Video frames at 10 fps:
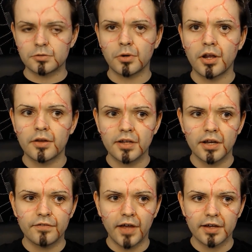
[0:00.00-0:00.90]
it's one of those
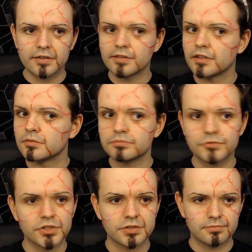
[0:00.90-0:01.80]
little effects that
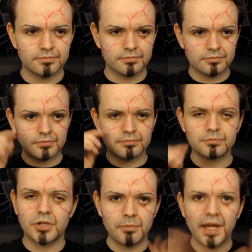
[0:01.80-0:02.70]
just
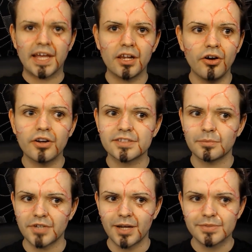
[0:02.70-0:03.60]
can make a look
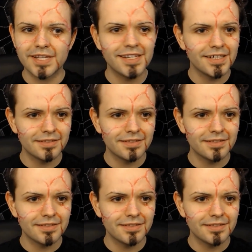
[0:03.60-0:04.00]
sometimes.